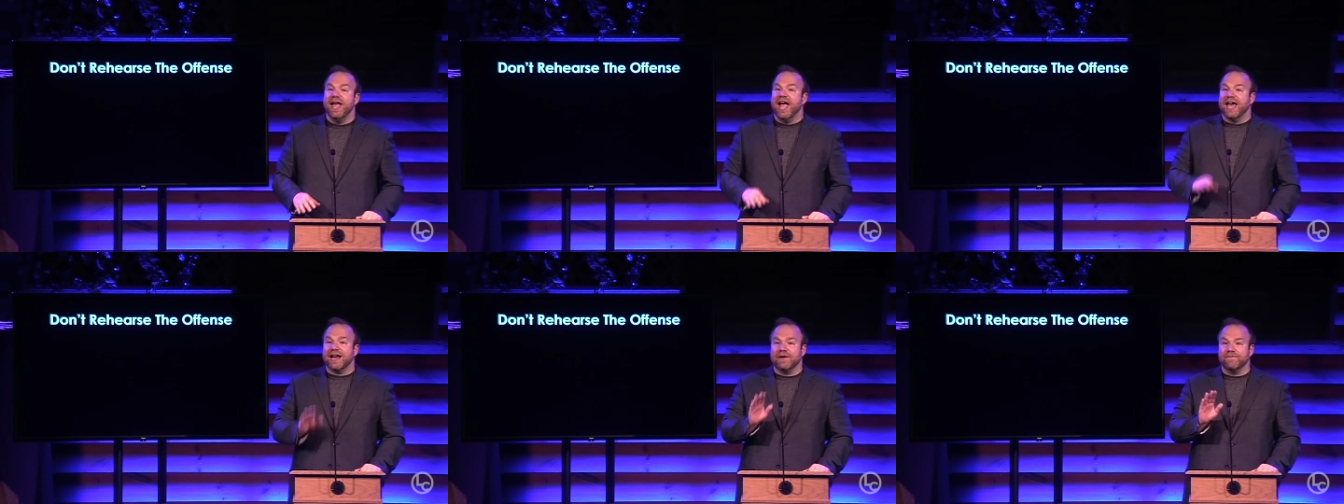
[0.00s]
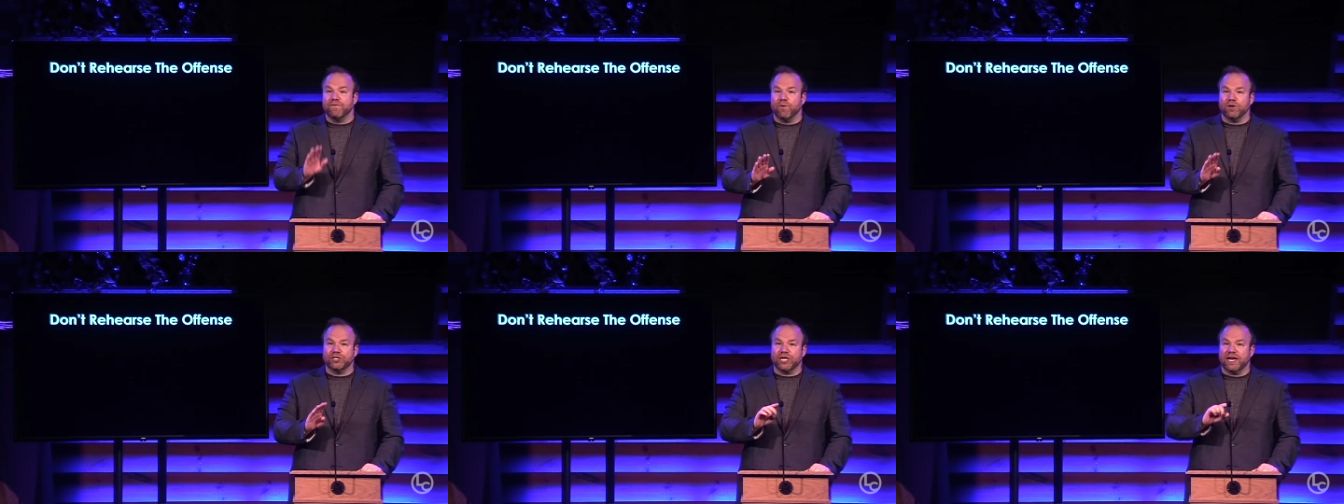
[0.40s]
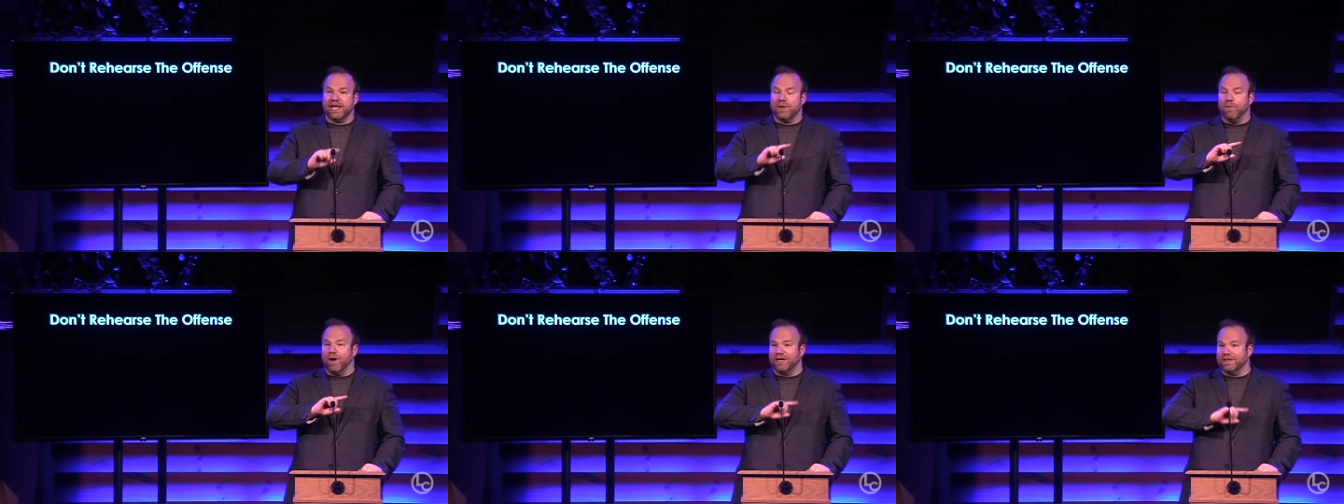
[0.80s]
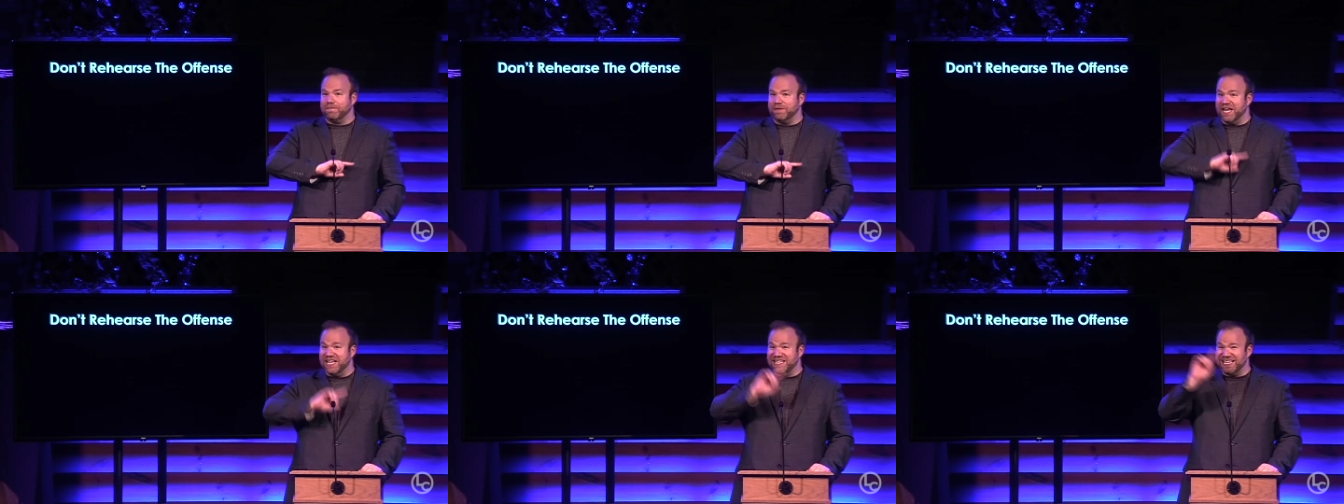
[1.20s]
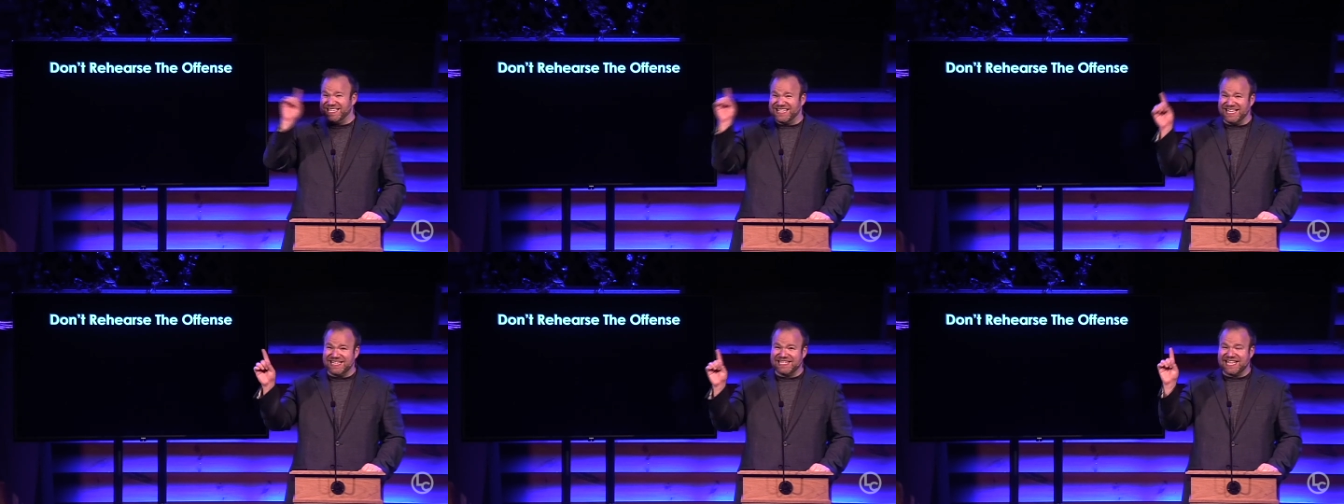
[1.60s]
And unfortunately, one of the places
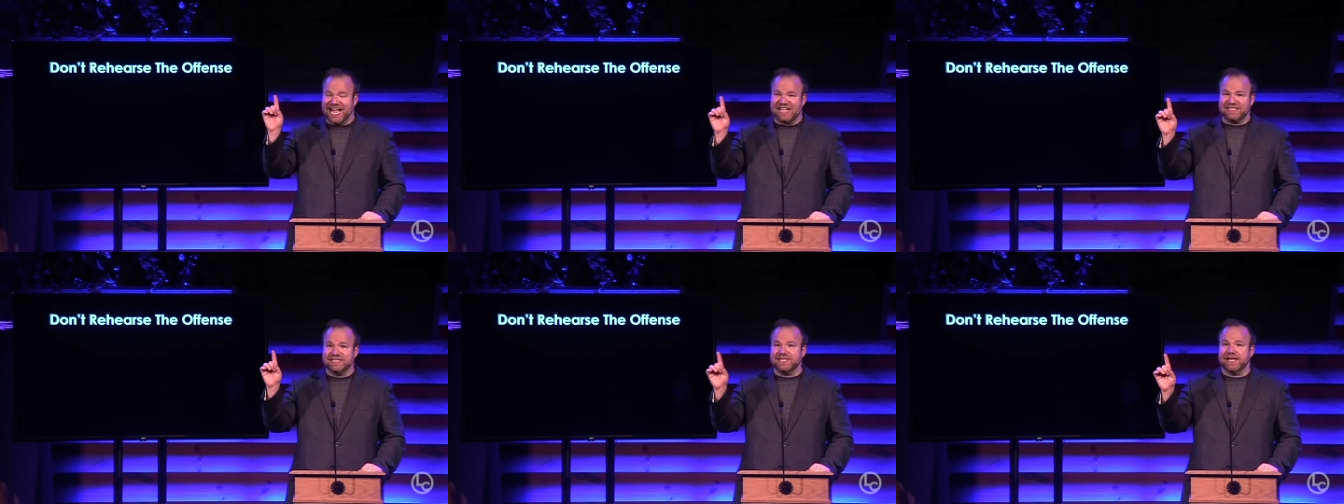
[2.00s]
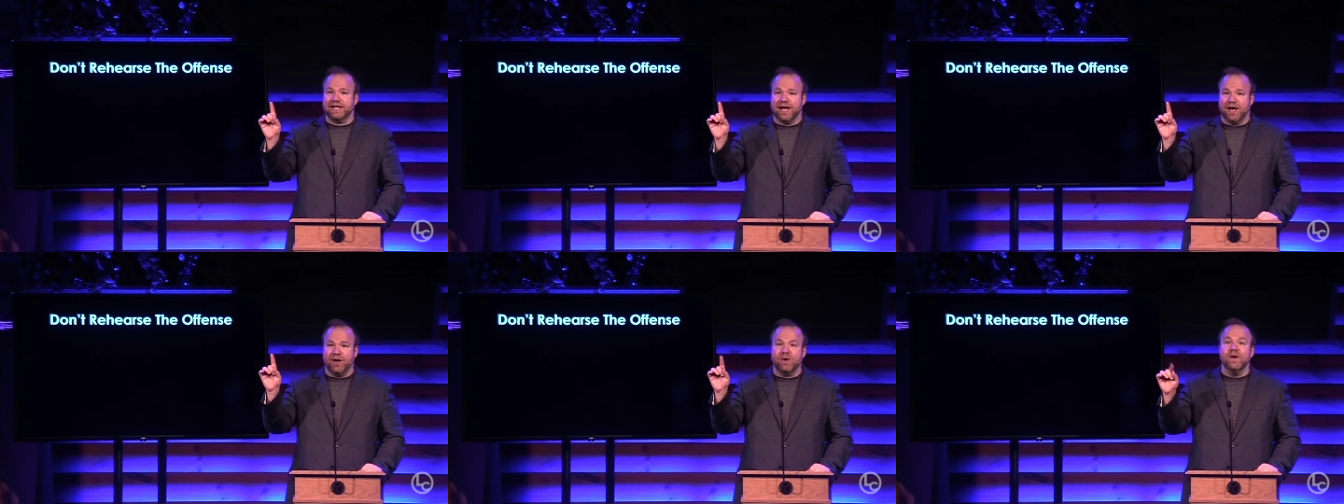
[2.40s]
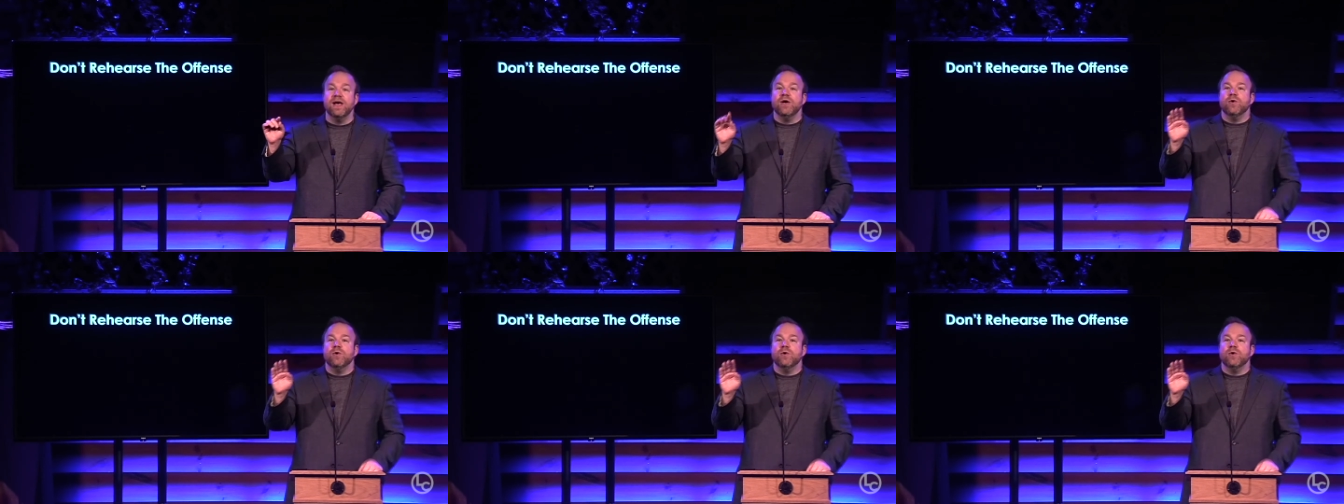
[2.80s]
this tends to go,